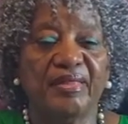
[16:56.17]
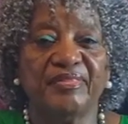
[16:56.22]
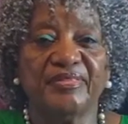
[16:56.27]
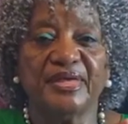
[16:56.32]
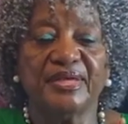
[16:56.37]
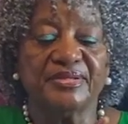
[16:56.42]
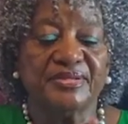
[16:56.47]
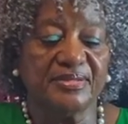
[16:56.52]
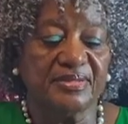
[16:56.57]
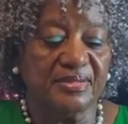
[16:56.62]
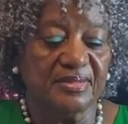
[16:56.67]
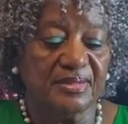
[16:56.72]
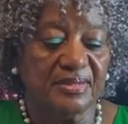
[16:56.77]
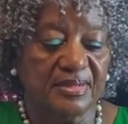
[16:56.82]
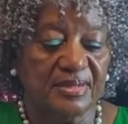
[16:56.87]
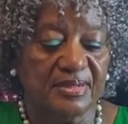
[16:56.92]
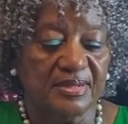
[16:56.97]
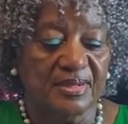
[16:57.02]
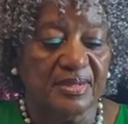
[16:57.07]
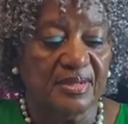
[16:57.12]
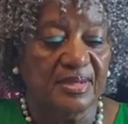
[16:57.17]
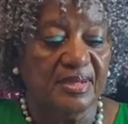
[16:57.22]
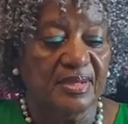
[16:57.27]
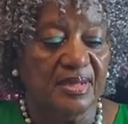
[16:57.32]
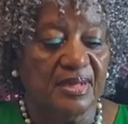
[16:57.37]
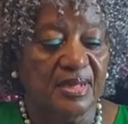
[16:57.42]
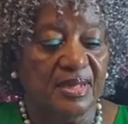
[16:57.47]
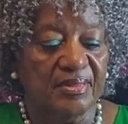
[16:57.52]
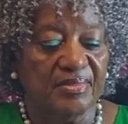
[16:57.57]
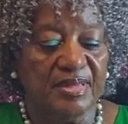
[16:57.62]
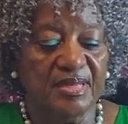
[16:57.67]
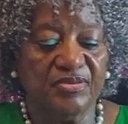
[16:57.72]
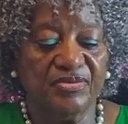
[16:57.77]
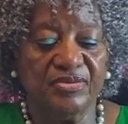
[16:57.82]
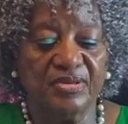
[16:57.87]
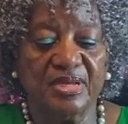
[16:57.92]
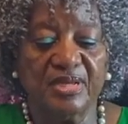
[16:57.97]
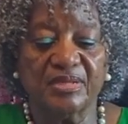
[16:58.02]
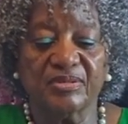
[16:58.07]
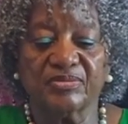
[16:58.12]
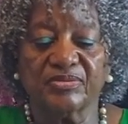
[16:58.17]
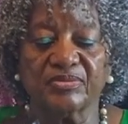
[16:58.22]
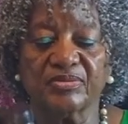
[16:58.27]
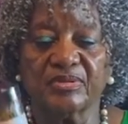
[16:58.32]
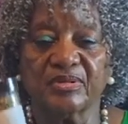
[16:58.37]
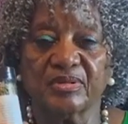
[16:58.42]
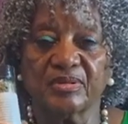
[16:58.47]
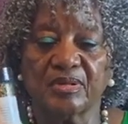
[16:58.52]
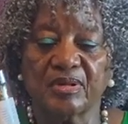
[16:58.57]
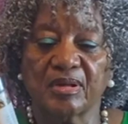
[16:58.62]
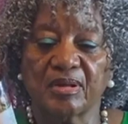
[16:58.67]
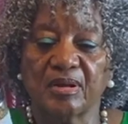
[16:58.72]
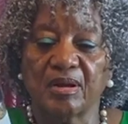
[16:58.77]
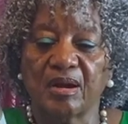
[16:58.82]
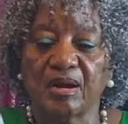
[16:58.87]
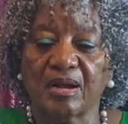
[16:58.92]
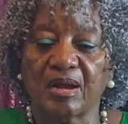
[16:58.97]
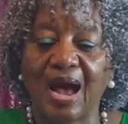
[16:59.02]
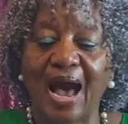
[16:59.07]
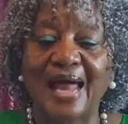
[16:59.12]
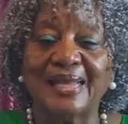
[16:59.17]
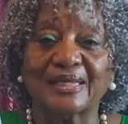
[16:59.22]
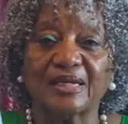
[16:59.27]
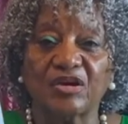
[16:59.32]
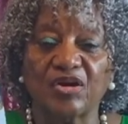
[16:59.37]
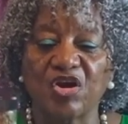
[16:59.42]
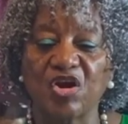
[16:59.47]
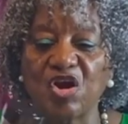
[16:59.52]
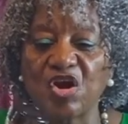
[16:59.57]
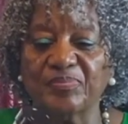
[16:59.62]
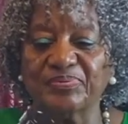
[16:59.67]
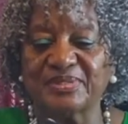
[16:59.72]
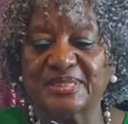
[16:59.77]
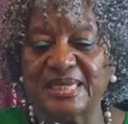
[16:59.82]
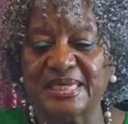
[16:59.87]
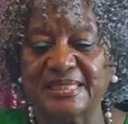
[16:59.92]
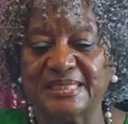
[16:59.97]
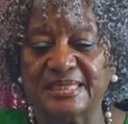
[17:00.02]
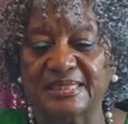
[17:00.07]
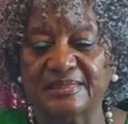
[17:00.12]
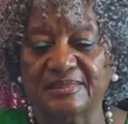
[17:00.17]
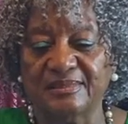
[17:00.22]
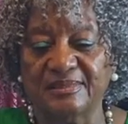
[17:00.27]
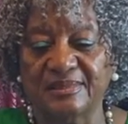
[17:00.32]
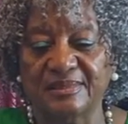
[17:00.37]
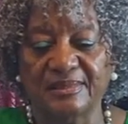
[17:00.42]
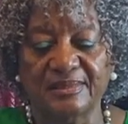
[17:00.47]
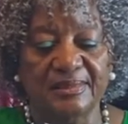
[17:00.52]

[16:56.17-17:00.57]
this, this is a garlic herb seasoning,